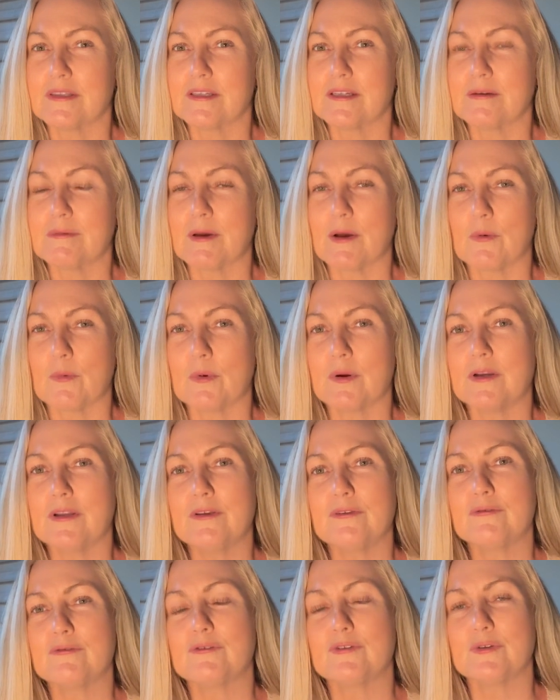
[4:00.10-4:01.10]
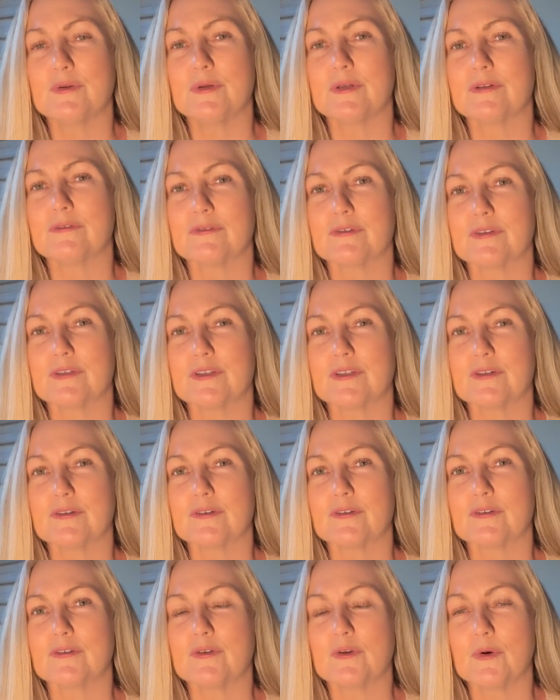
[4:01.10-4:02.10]
think about what are you doing for hu
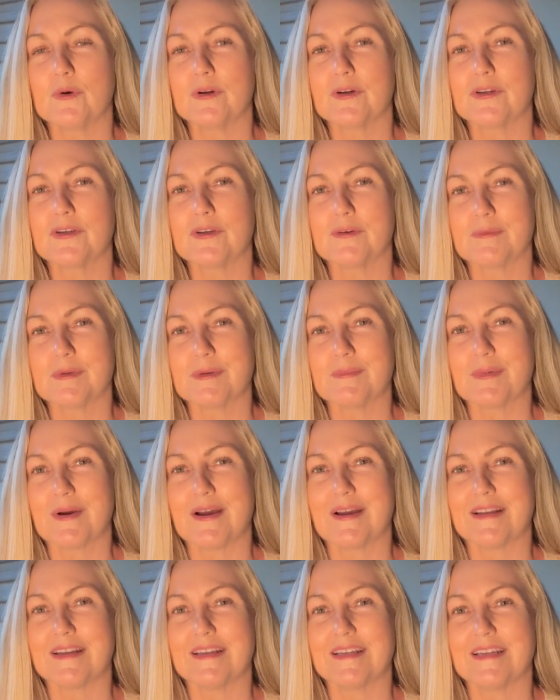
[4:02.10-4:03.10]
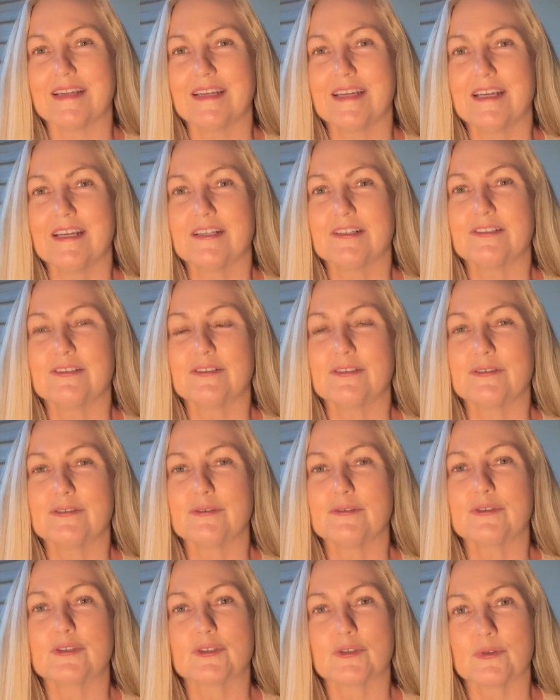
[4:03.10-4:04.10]
your human body to
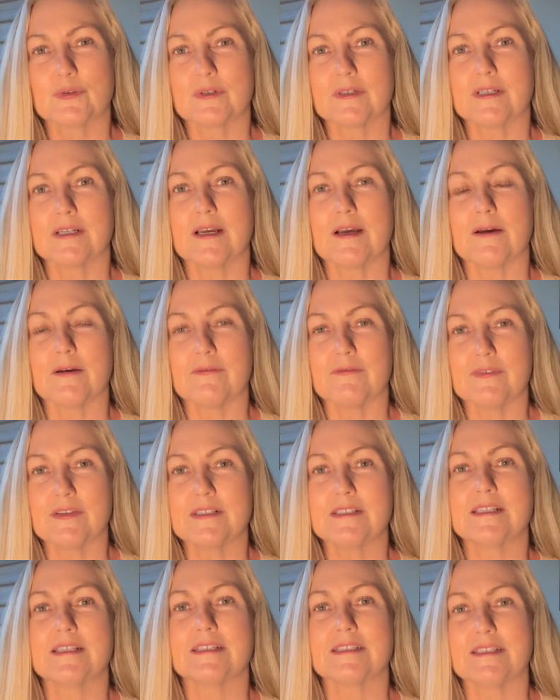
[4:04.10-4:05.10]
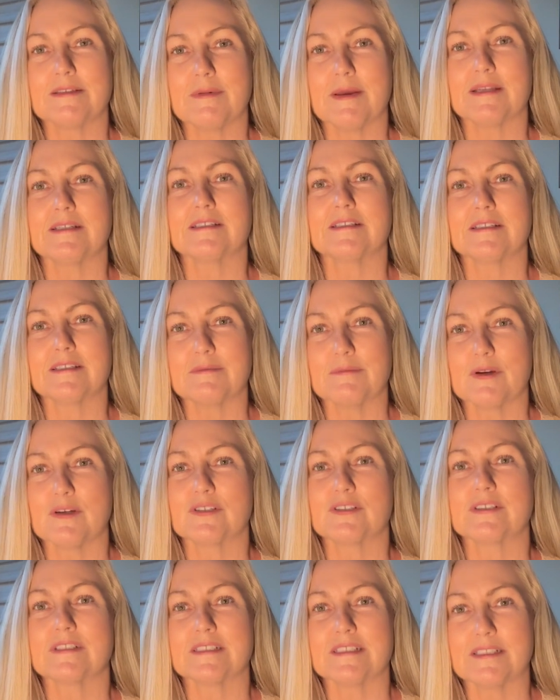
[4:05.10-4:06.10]
shore it up physically, mentally,
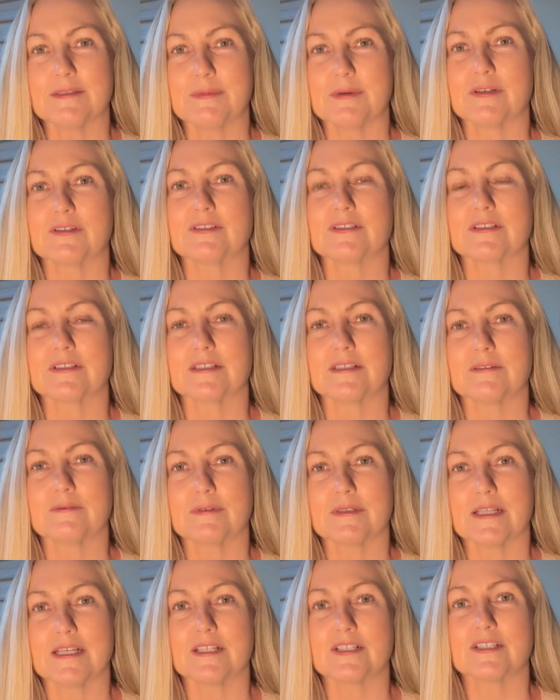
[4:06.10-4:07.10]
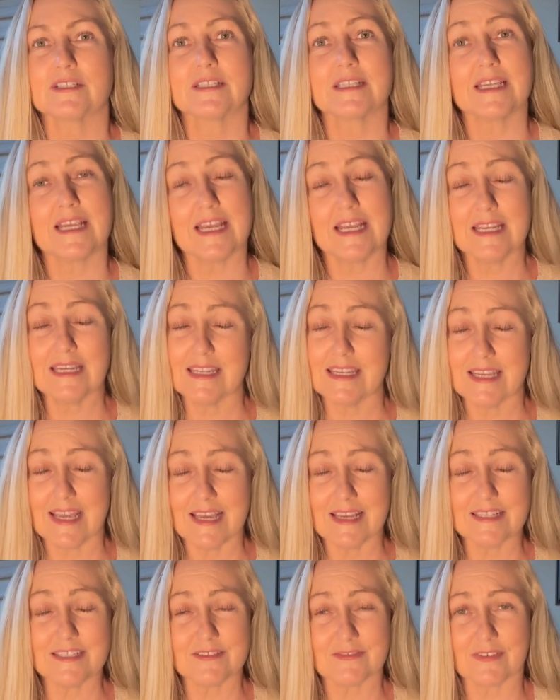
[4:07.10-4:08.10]
emotionally, spiritually, relationally, and
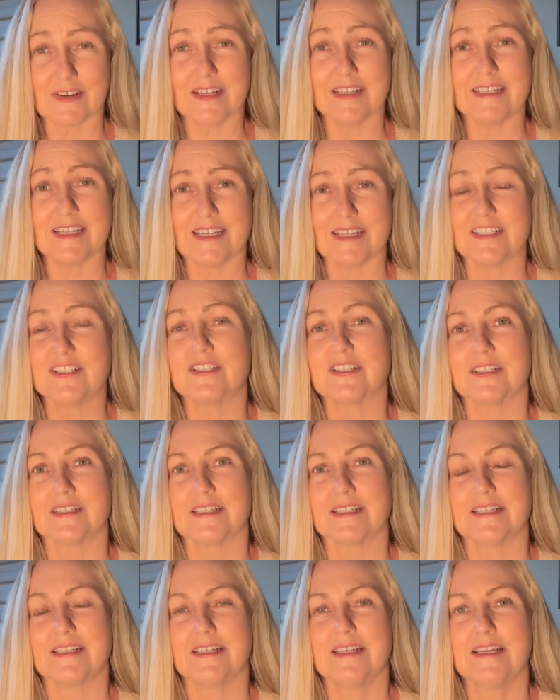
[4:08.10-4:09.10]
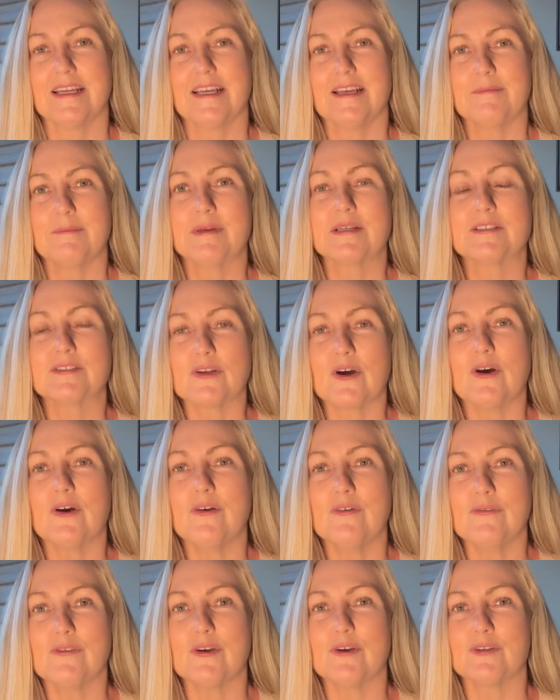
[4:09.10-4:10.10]
yes, financially, because all
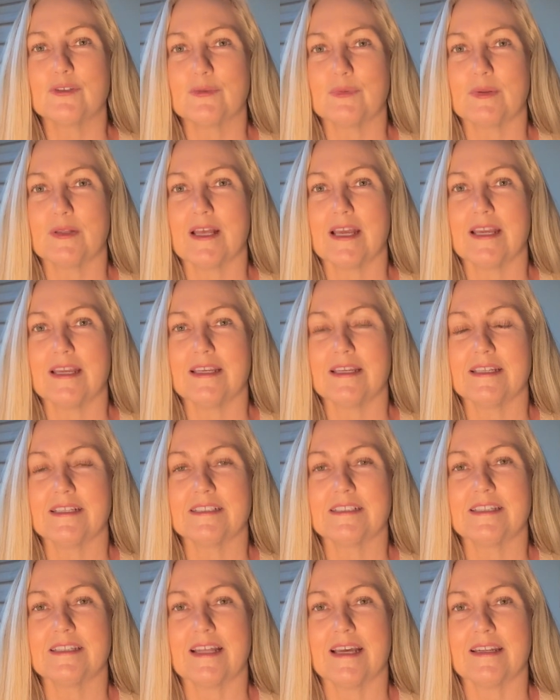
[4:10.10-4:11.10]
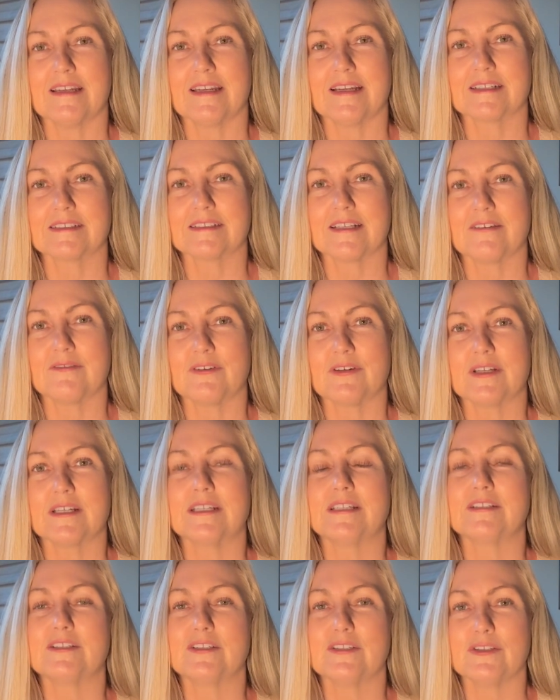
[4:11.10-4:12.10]
of those play into that next level,
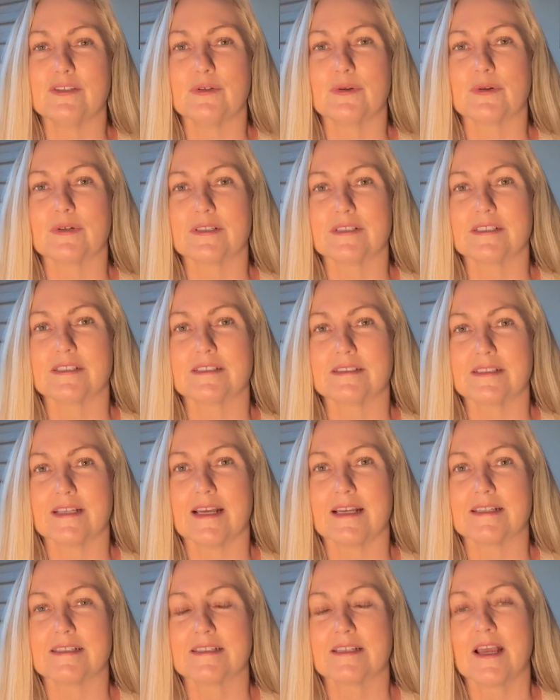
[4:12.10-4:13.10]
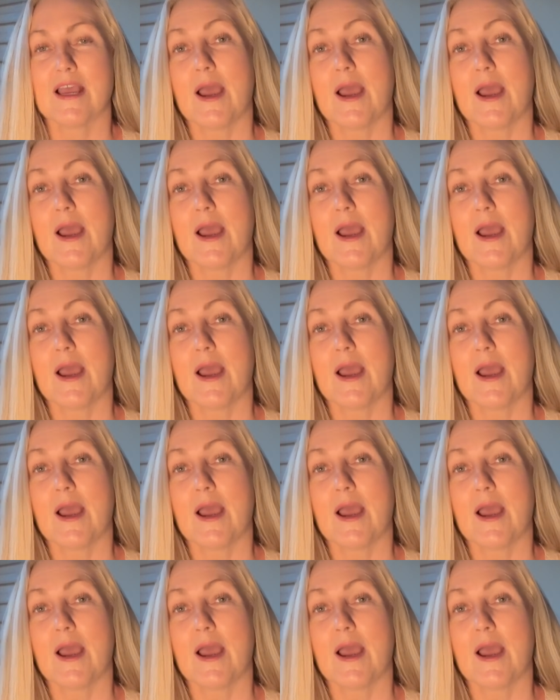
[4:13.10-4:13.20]
into your success.